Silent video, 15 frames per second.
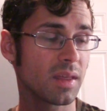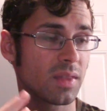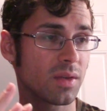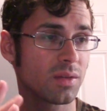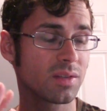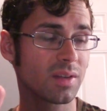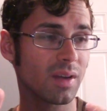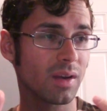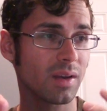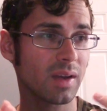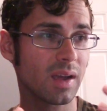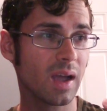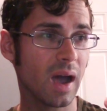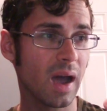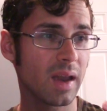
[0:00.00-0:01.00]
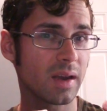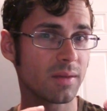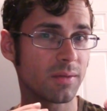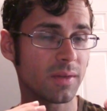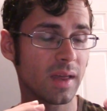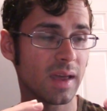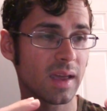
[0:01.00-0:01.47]
think those are kind
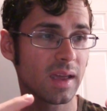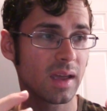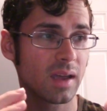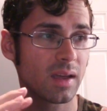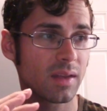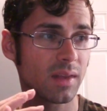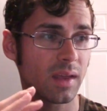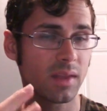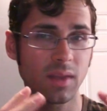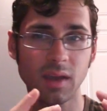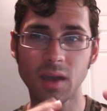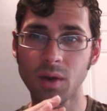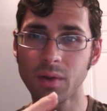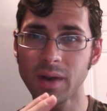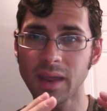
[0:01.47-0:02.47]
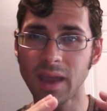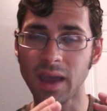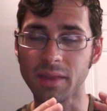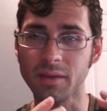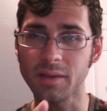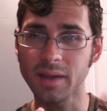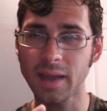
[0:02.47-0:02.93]
of, like, they go
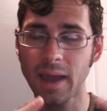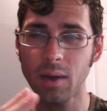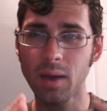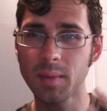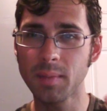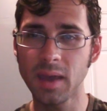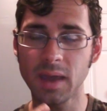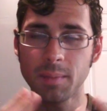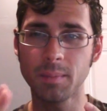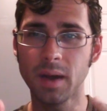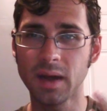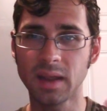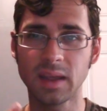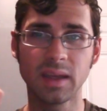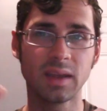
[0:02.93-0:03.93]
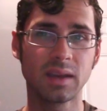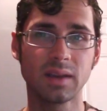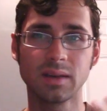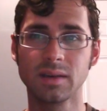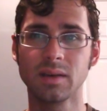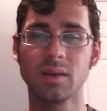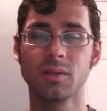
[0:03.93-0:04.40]
together. Like, how I make
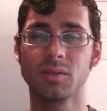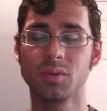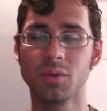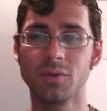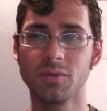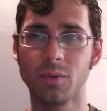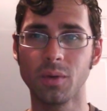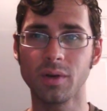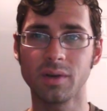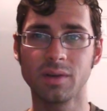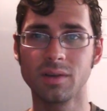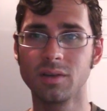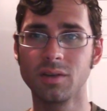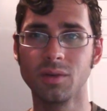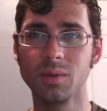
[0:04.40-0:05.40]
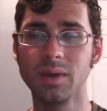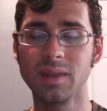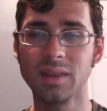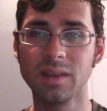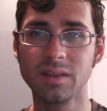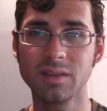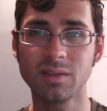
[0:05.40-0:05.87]
money, you know, to afford
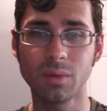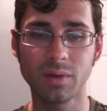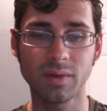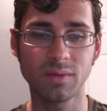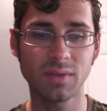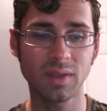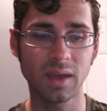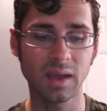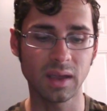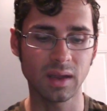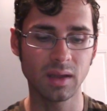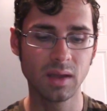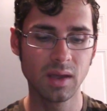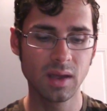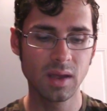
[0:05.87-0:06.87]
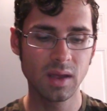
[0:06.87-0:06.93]
doing this sort of thing.